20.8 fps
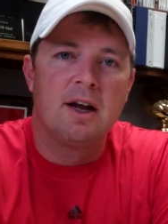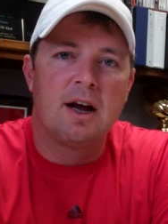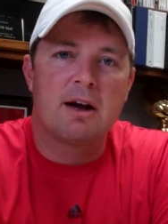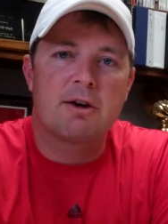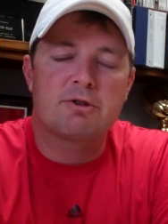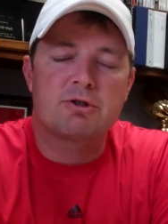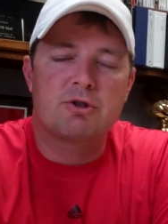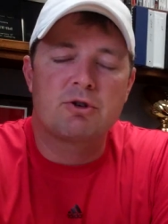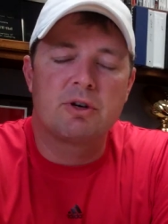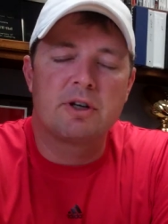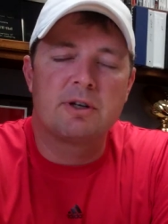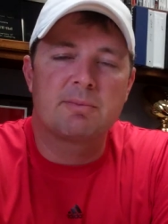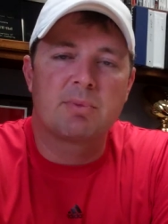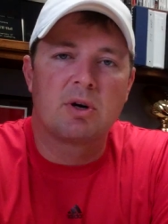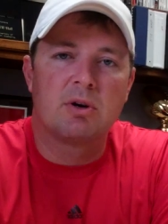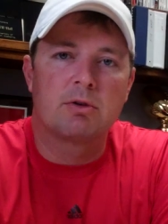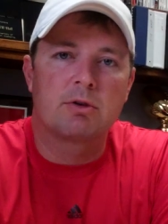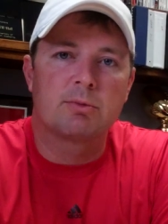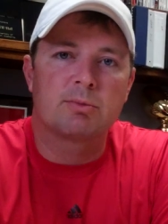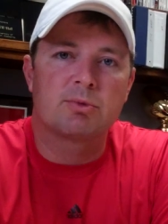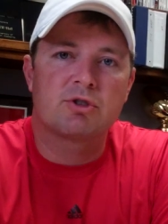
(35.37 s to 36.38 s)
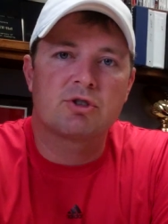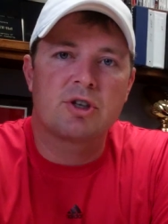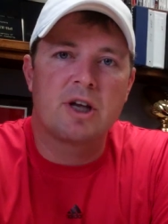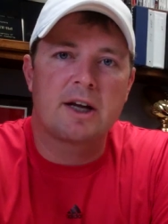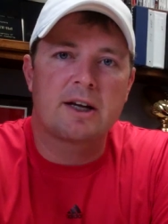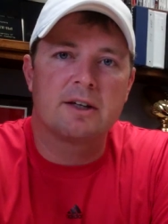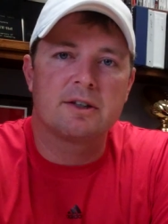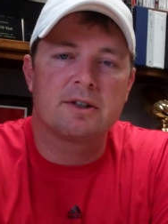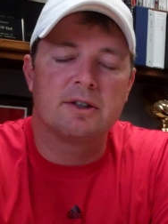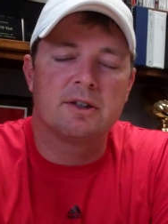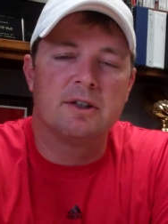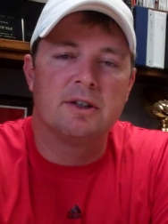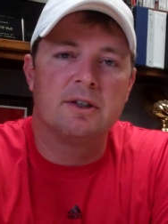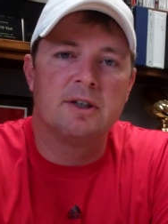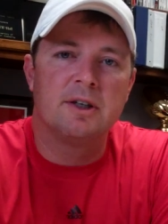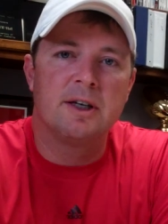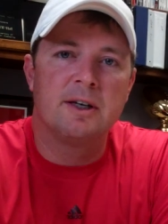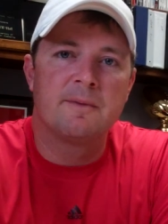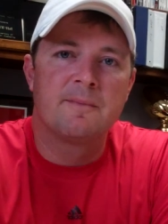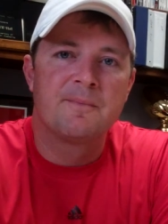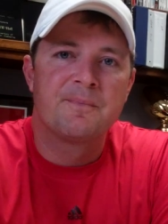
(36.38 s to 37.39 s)
Our strength program's second to
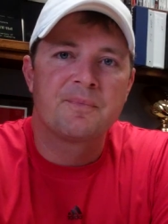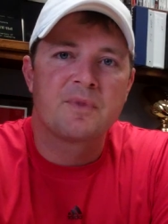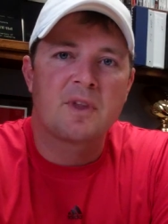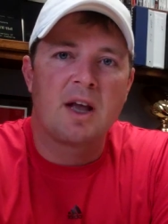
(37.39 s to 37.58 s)
none.